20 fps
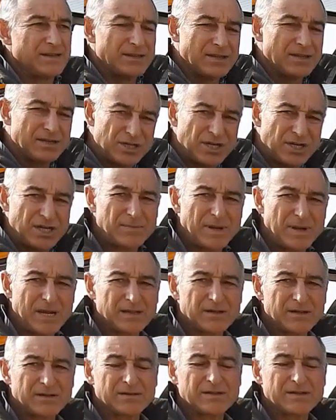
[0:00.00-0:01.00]
the sheet
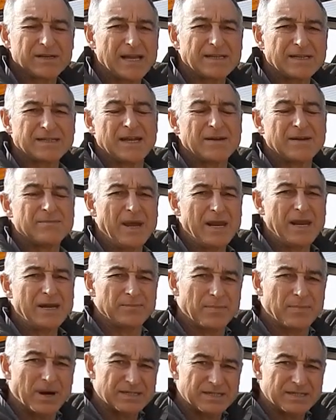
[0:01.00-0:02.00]
metal cut and
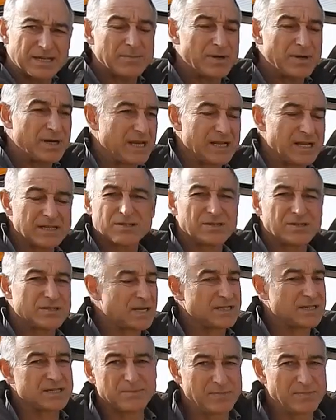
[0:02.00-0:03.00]
bent by somebody else because
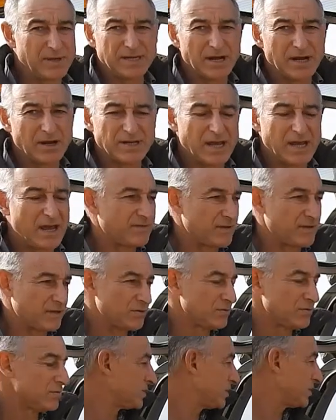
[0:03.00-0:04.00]
I simply don't have the
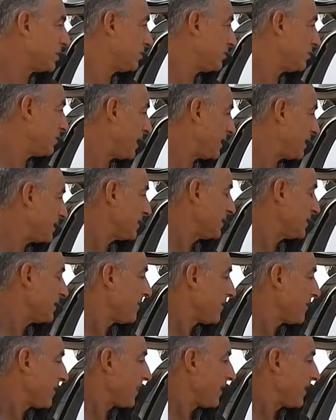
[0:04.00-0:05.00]
tools to do that.
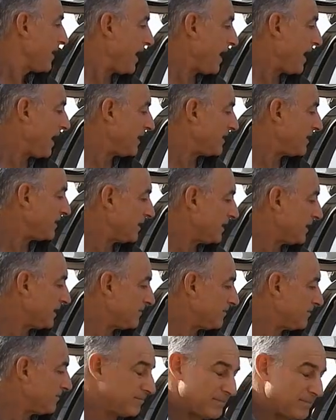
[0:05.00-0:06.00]
And
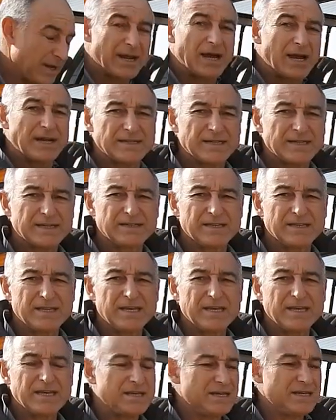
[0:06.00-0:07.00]
but I did
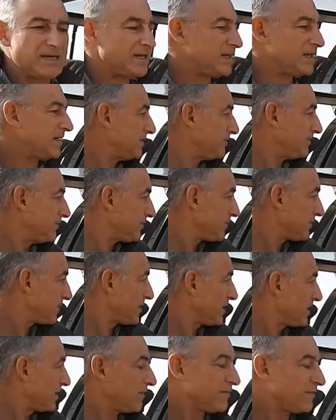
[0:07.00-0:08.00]
the
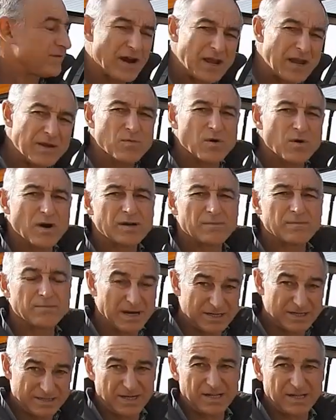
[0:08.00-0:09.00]
framework
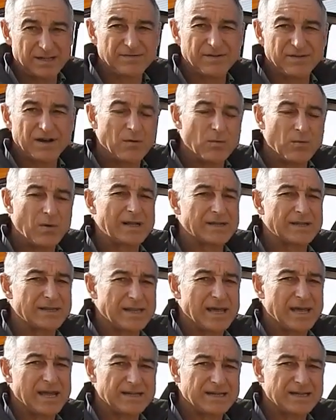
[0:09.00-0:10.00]
myself. I
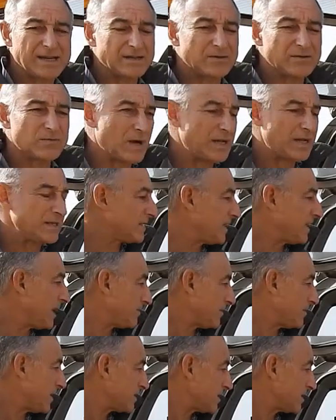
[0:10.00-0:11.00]
welded that, cut and welded
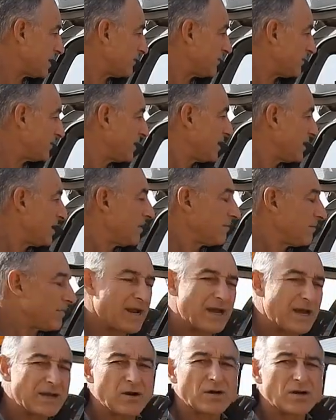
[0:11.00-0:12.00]
that myself.
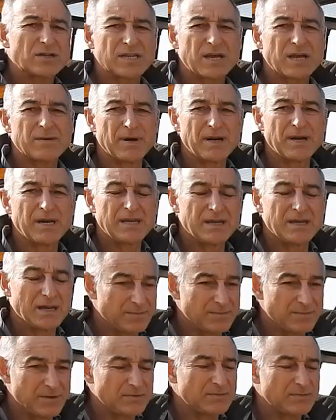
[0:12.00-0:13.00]
But I got somebody.
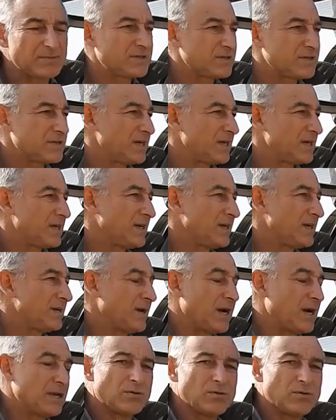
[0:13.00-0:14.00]
I'm not.
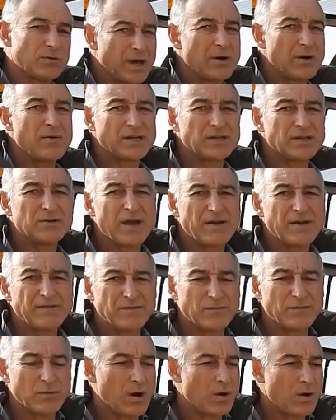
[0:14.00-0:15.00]
Although I do
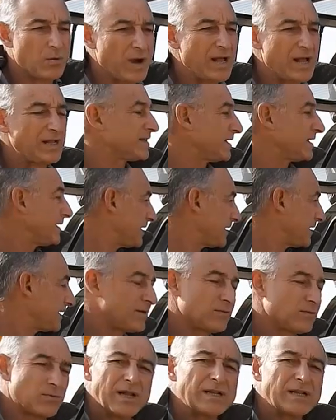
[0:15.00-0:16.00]
have a welder that
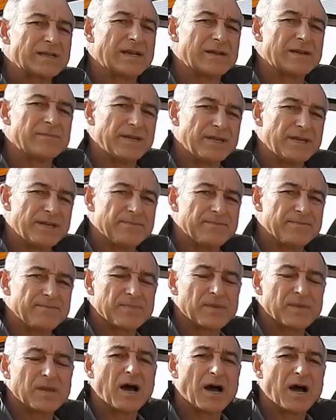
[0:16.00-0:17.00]
can weld aluminium,
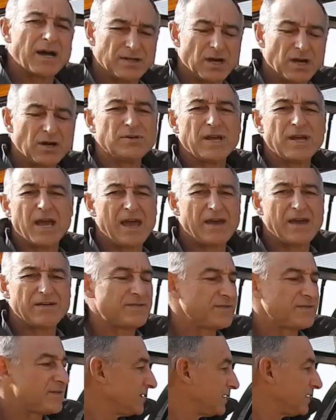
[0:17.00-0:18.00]
I don't
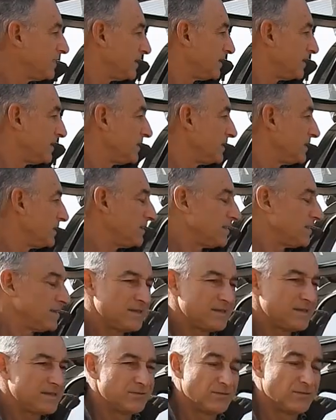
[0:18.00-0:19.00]
have.
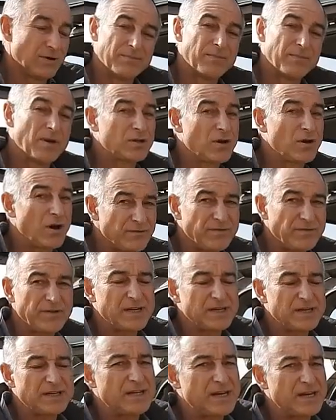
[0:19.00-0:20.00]
Well, I'm not
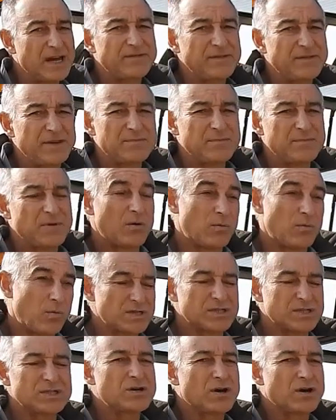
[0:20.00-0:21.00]
confident enough in my.
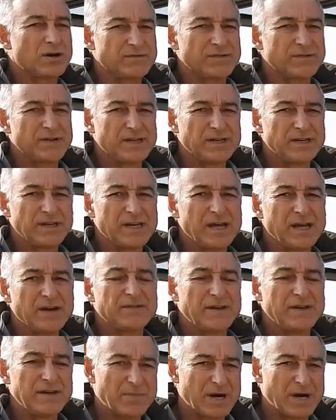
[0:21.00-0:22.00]
Wasn't confident
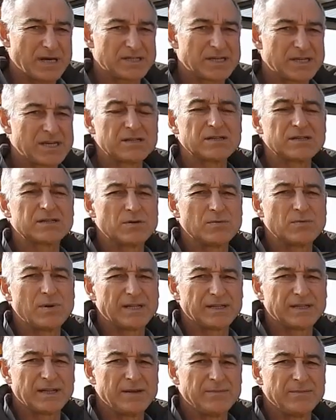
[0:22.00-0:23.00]
enough in my skills to
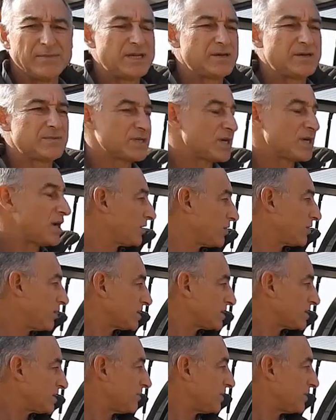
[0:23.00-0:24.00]
weld aluminium. So I
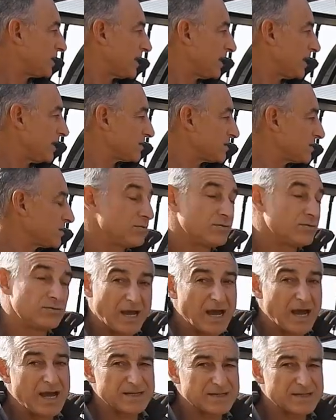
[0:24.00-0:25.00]
got somebody else who
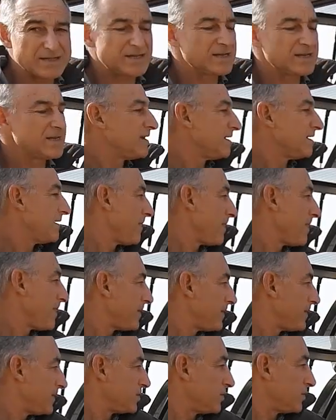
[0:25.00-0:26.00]
does
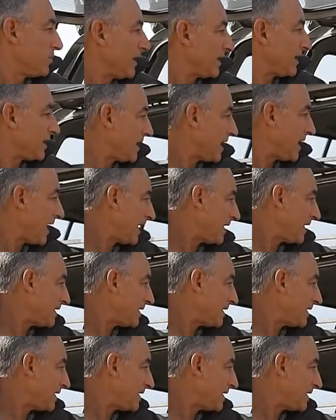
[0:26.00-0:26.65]
to weld the